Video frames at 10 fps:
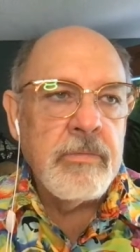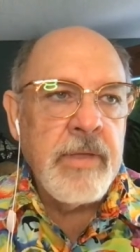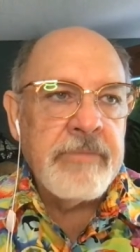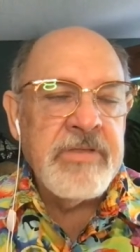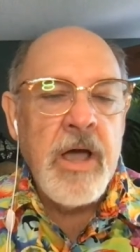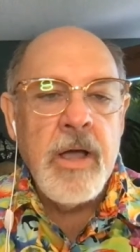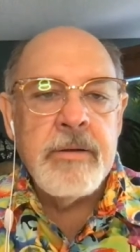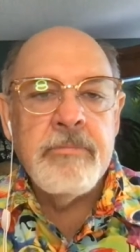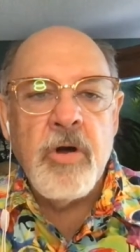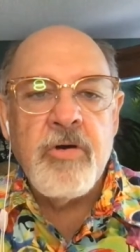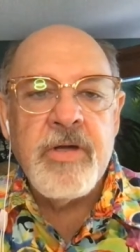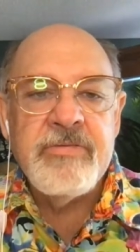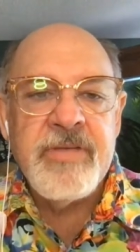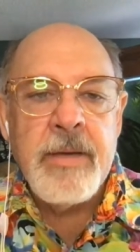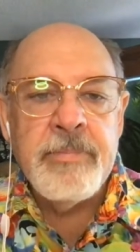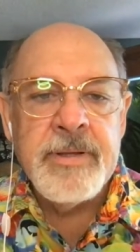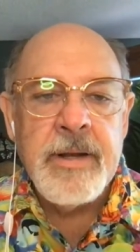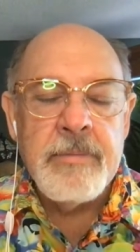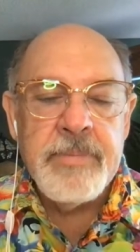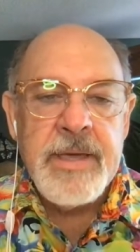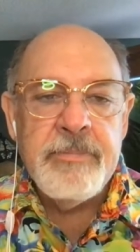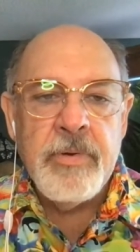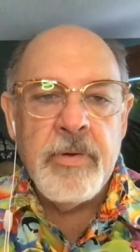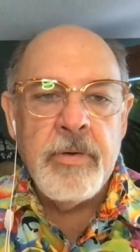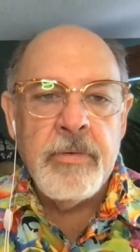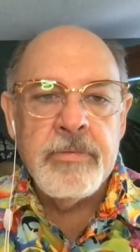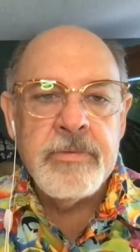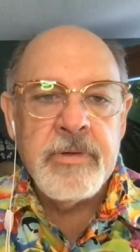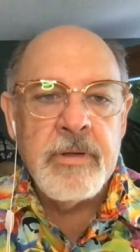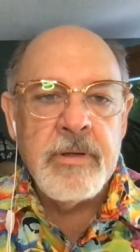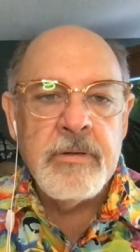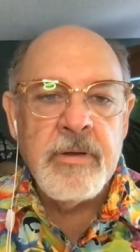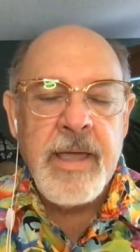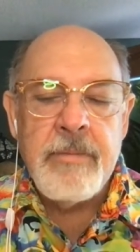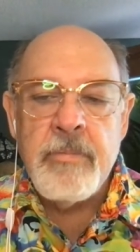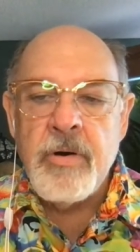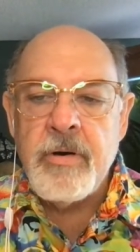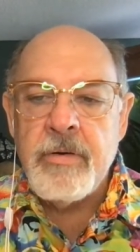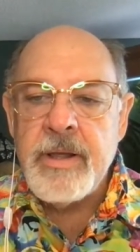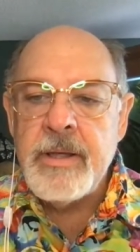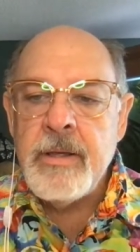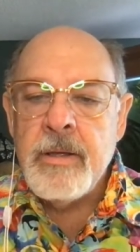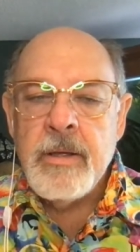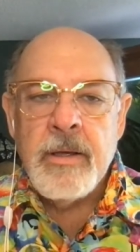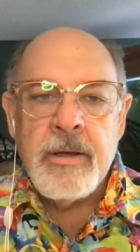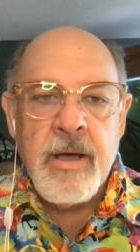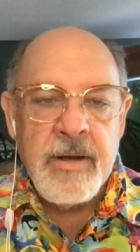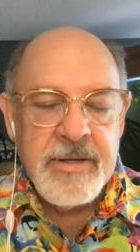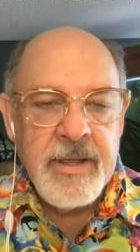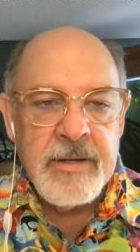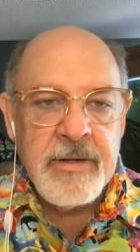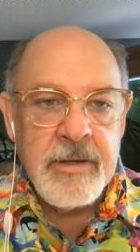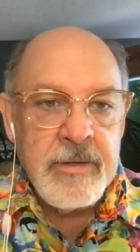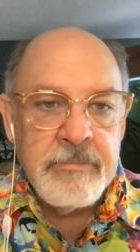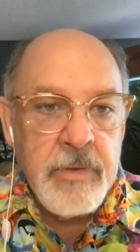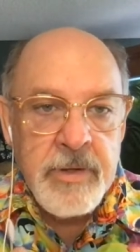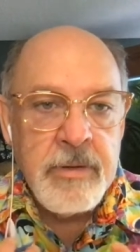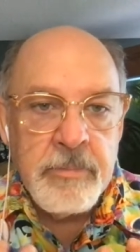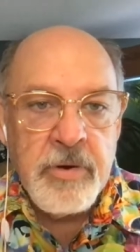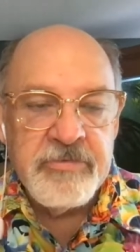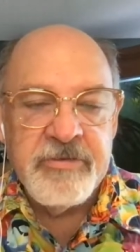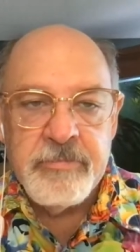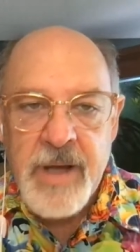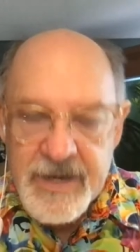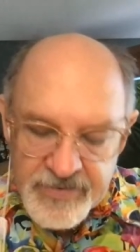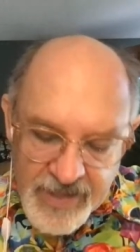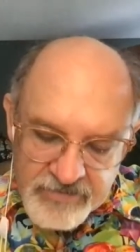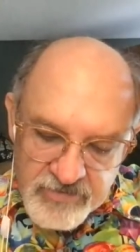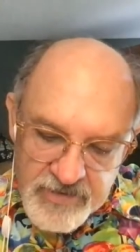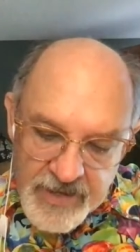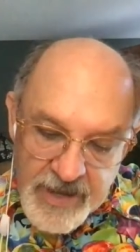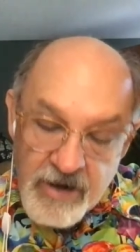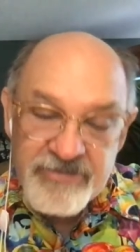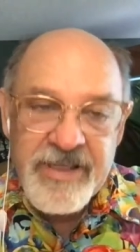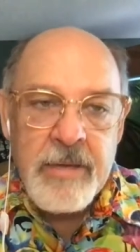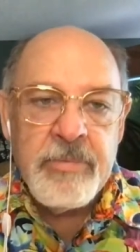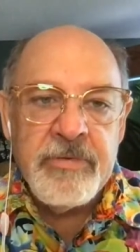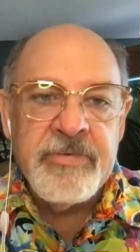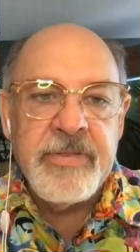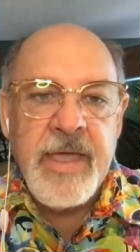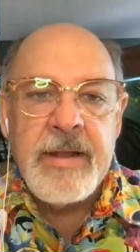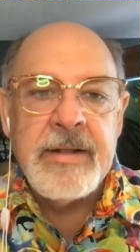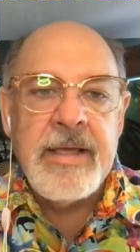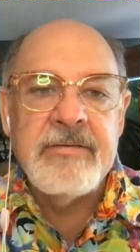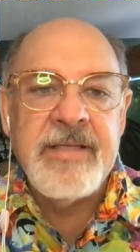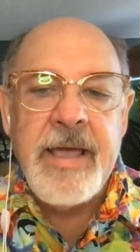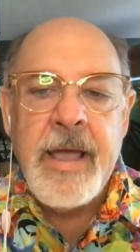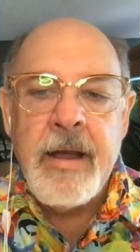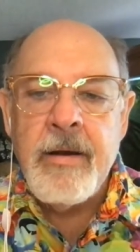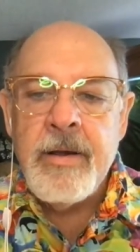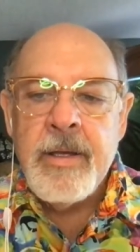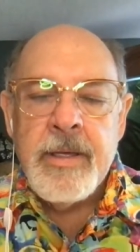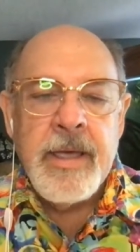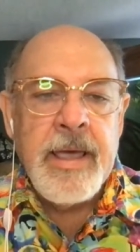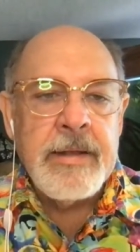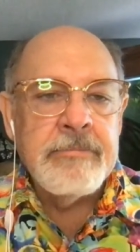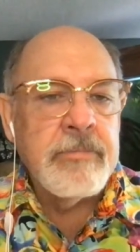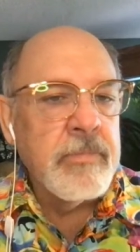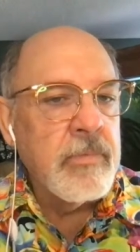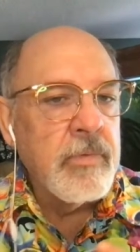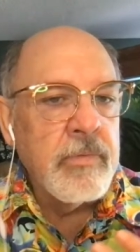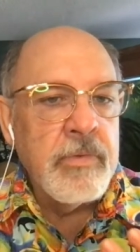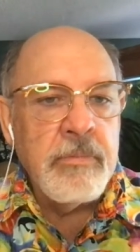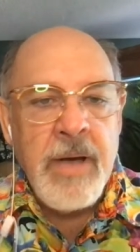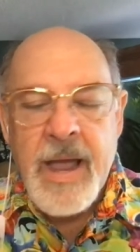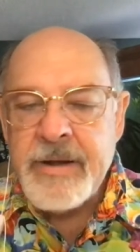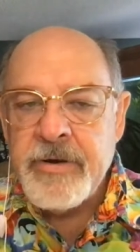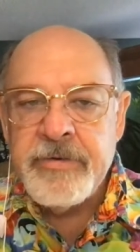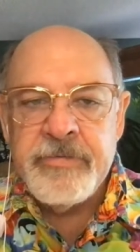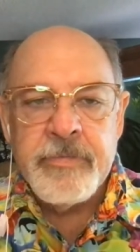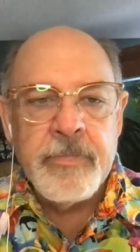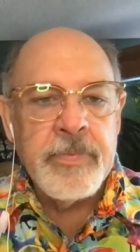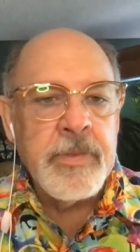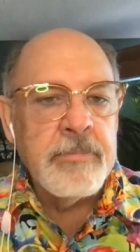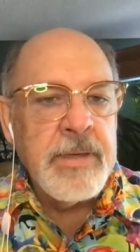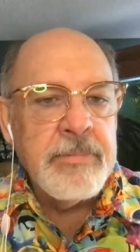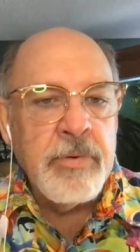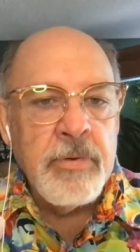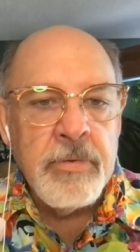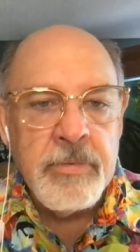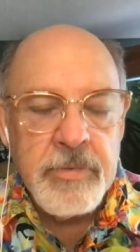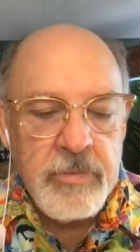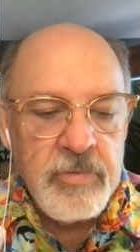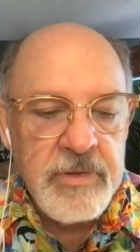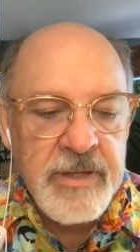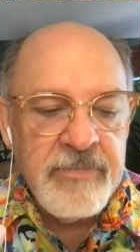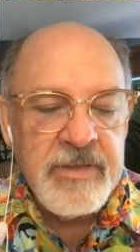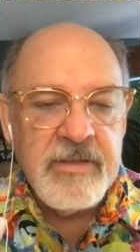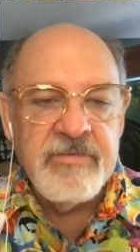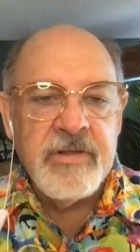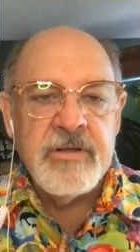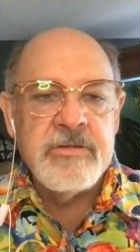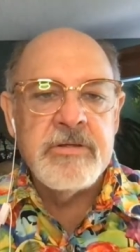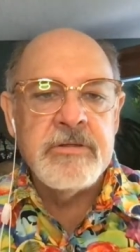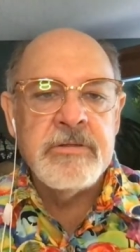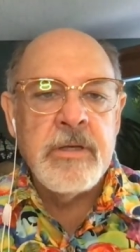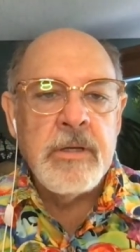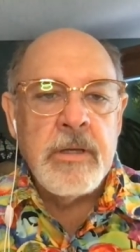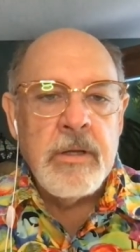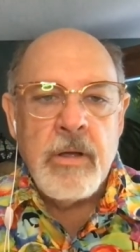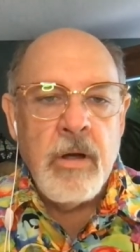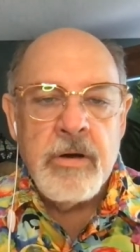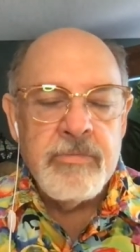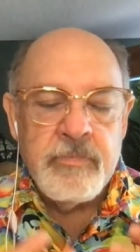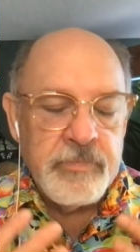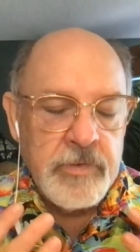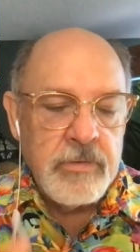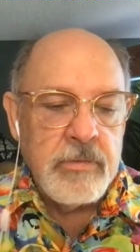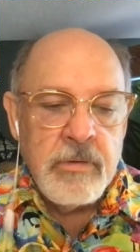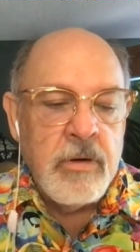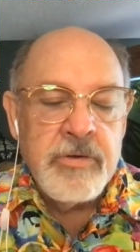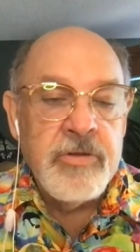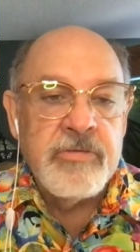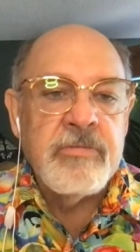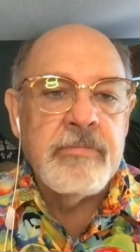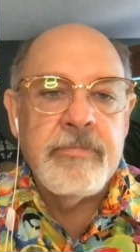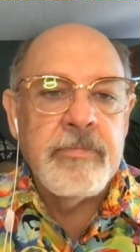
They've done mercury sampling on people to look at mercury content in a person's body. They actually take hair samples and they analyze the hair. And the miners, the people who live in these villages, are just,